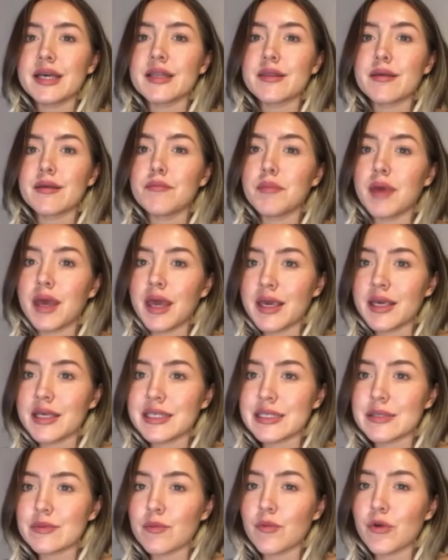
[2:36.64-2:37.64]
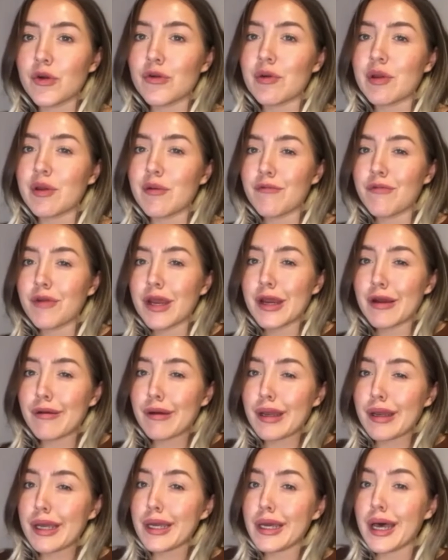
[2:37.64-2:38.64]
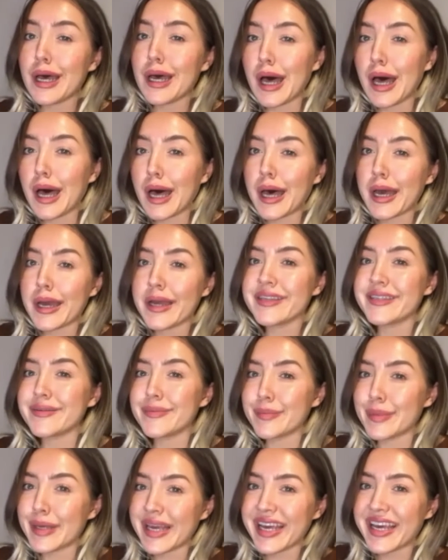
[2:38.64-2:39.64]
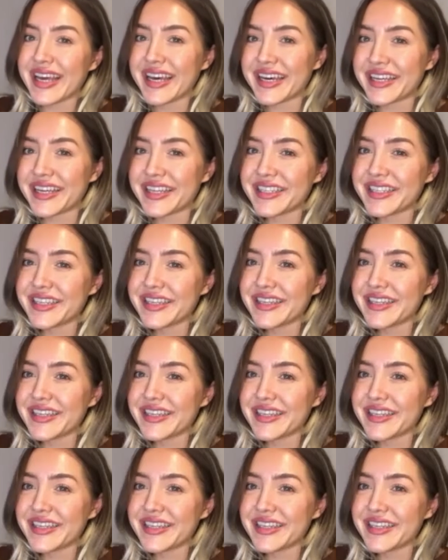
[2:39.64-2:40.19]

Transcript: like the mace were in very high demand.